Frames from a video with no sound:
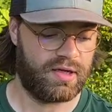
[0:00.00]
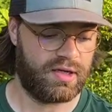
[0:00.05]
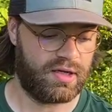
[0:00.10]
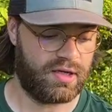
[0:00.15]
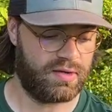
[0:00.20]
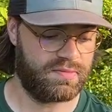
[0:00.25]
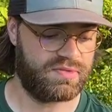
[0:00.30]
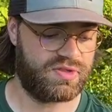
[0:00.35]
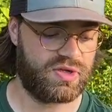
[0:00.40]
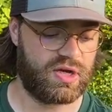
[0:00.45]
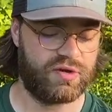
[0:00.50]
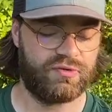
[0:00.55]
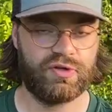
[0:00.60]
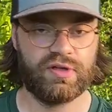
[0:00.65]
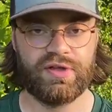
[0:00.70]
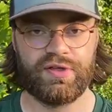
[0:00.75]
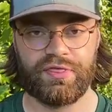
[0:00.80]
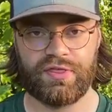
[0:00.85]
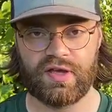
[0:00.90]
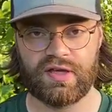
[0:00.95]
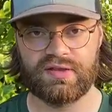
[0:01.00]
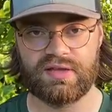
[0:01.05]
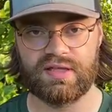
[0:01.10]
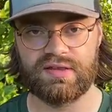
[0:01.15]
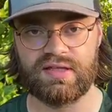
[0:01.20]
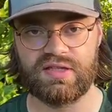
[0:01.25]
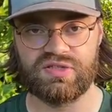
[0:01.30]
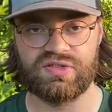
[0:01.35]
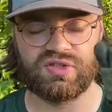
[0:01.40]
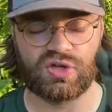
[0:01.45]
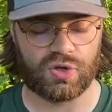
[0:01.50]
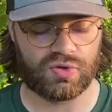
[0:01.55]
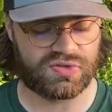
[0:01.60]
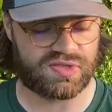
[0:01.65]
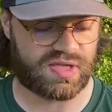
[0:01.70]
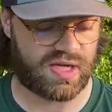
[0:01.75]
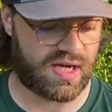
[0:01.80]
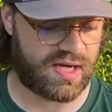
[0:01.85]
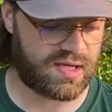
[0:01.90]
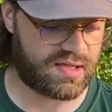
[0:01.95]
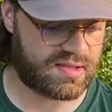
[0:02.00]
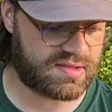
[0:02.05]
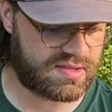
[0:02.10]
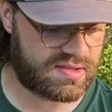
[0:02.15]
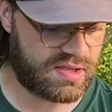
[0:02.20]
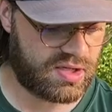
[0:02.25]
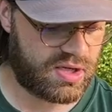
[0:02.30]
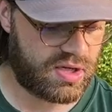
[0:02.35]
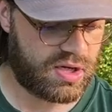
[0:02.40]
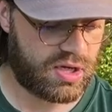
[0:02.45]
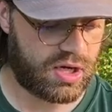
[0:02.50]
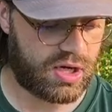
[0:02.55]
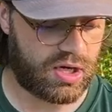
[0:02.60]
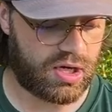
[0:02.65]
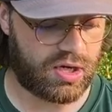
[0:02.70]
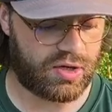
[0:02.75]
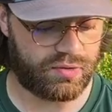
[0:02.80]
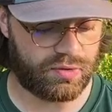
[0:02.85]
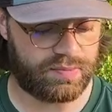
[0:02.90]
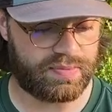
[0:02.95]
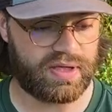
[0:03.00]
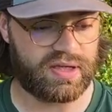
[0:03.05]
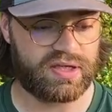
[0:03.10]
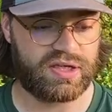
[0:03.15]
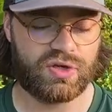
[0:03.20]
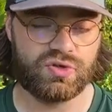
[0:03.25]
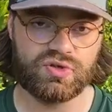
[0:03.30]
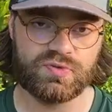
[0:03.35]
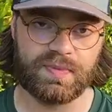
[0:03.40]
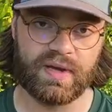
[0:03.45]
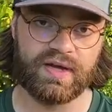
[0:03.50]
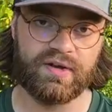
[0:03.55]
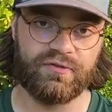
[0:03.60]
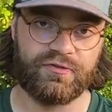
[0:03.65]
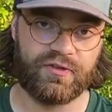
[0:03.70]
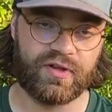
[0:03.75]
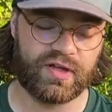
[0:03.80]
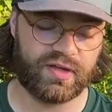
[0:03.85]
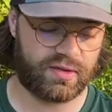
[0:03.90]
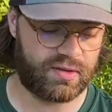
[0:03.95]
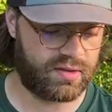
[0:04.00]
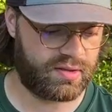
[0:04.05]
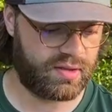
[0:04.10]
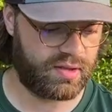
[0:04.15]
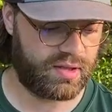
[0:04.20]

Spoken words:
So I really think that these toe socks will be a huge benefit,